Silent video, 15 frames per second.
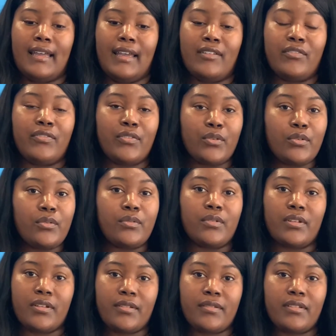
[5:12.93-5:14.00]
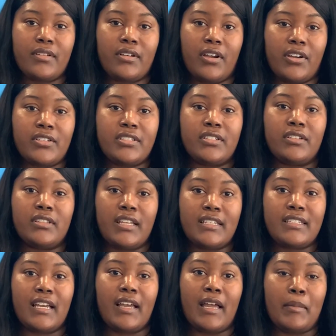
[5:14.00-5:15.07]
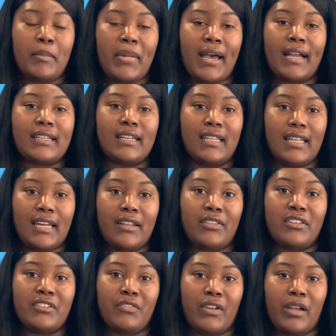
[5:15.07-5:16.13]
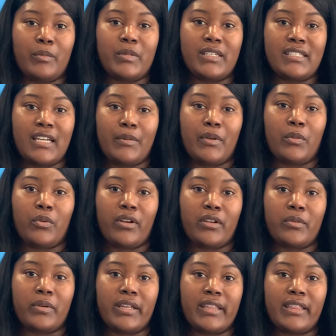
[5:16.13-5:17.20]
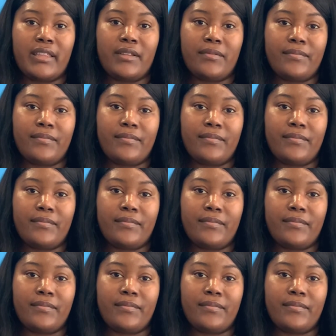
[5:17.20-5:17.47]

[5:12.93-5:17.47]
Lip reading: and food are still things that impact a lot of these families that we work with.